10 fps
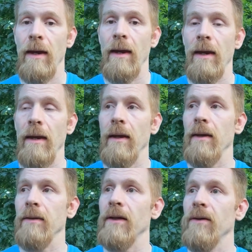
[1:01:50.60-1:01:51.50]

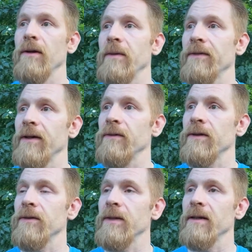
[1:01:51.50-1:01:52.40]
They're one of my favorites
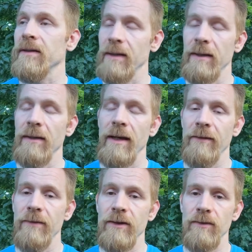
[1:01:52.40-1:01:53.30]
too, because again, they
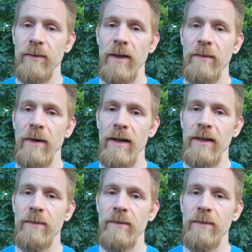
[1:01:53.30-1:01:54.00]
have the streamlined bodies,